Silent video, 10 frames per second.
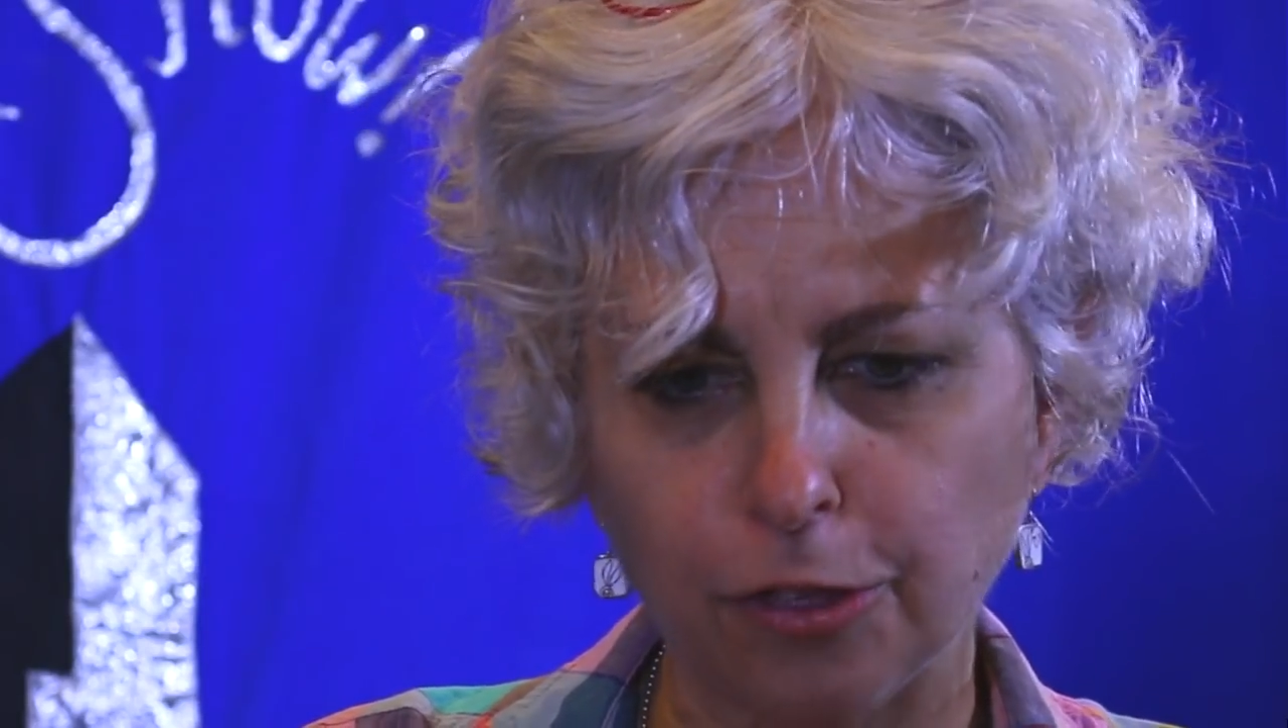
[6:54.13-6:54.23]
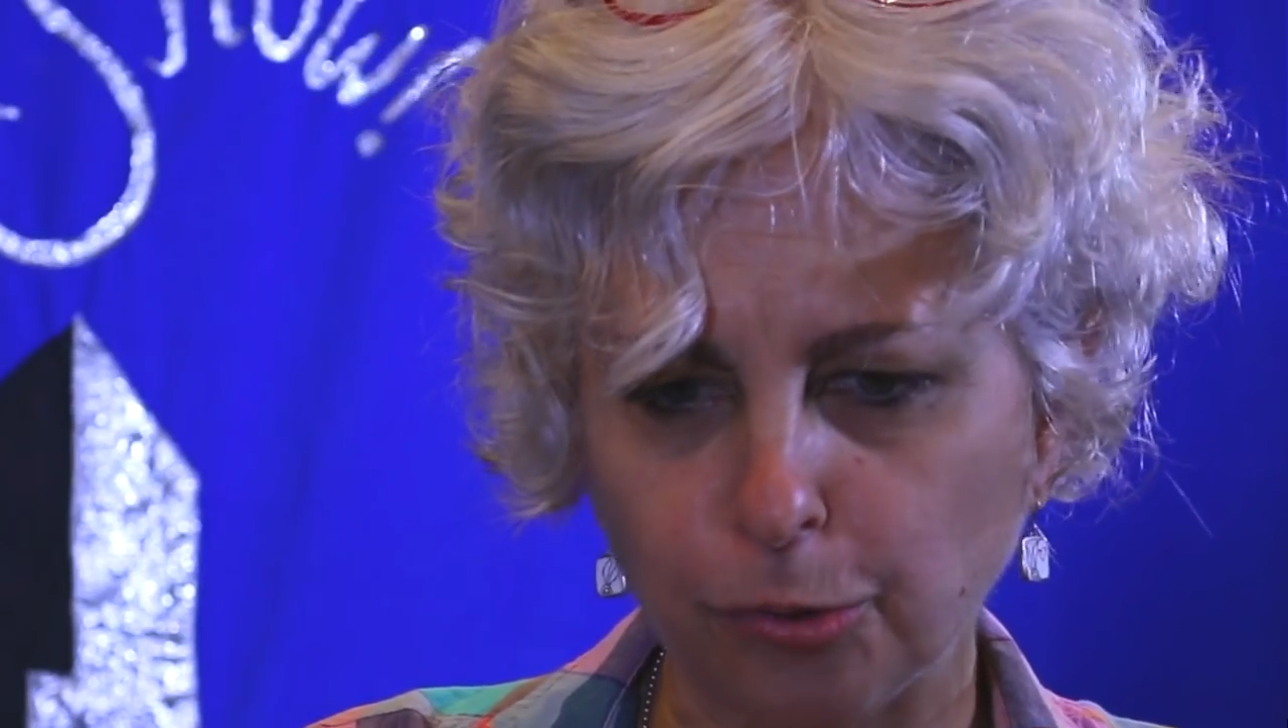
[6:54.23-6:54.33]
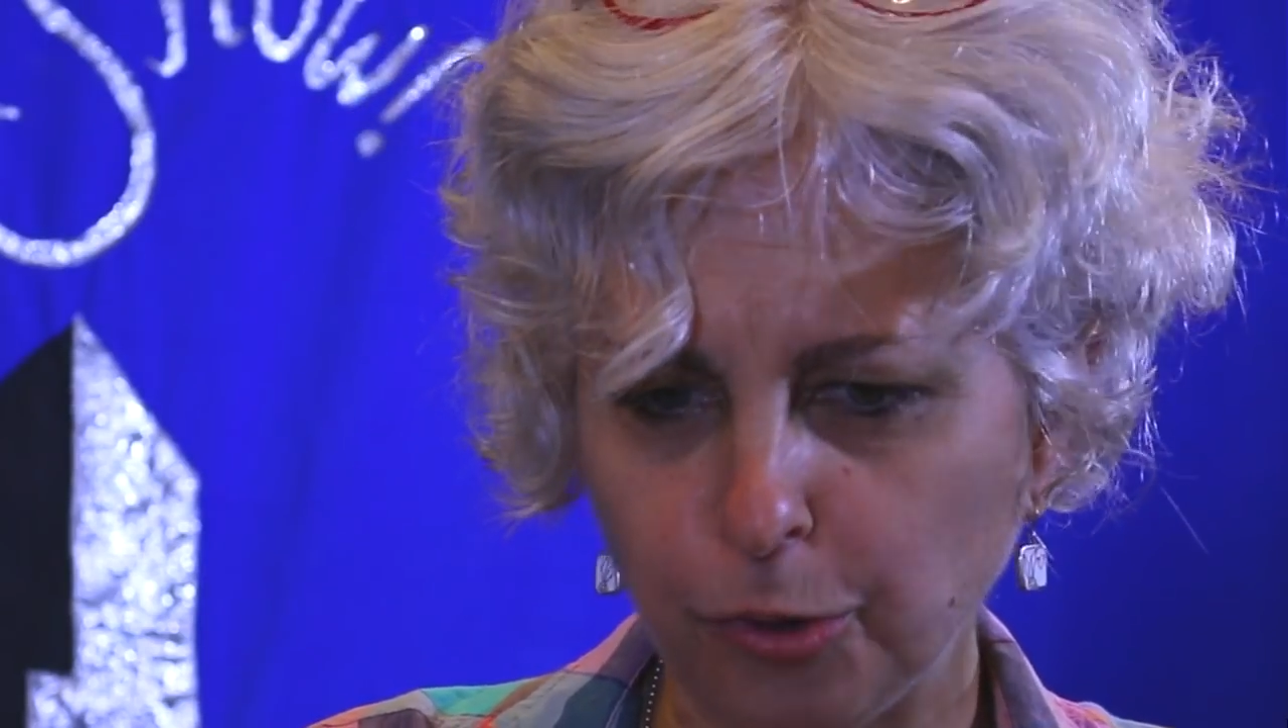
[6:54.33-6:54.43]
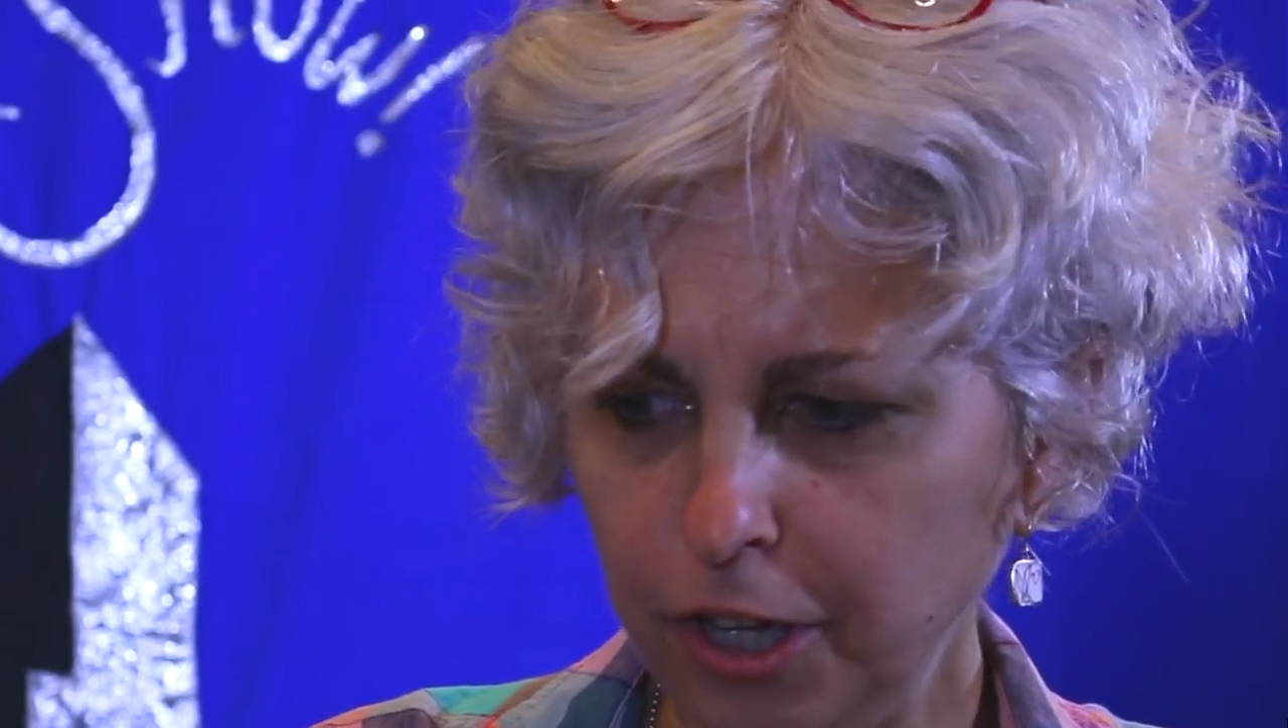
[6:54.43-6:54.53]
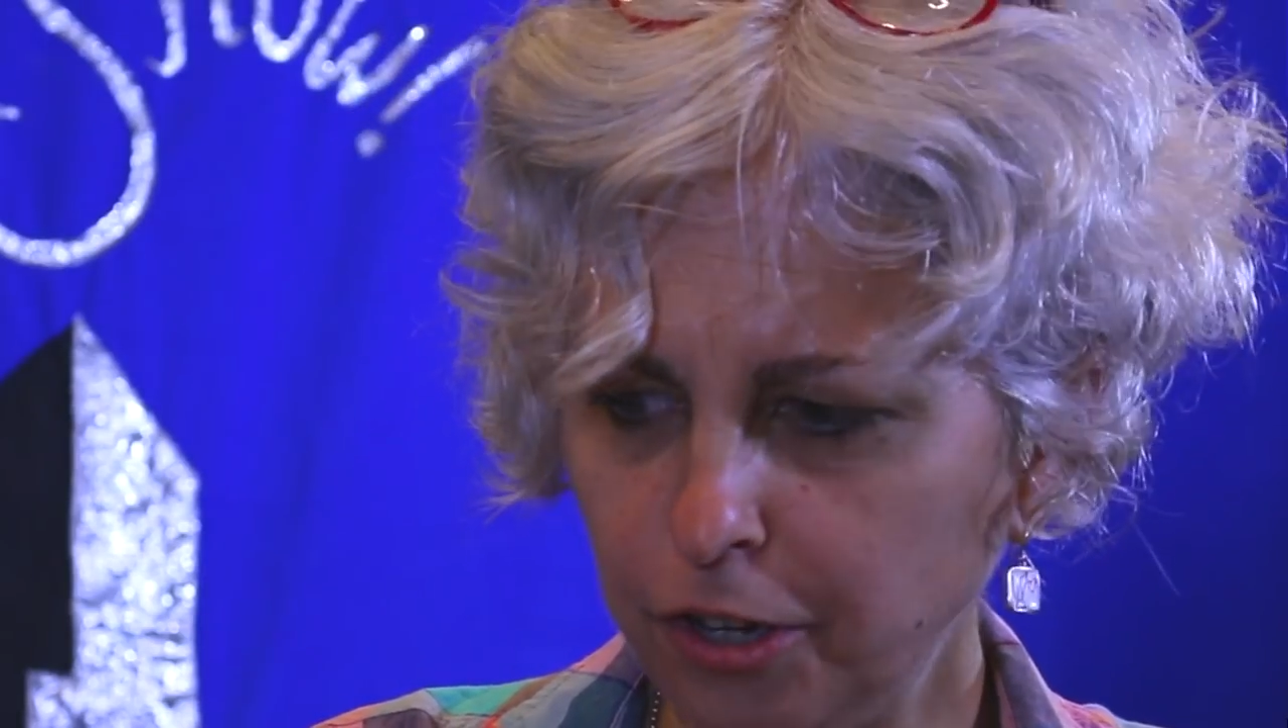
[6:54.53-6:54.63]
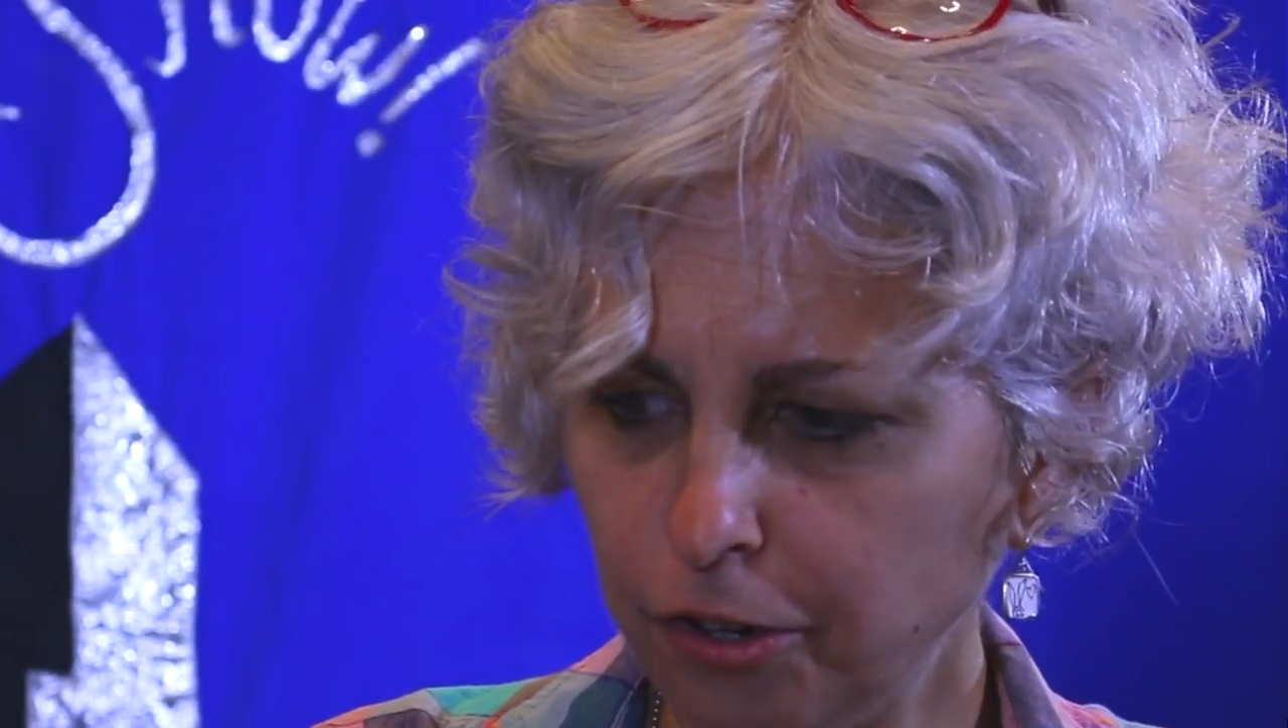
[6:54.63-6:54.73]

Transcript: 3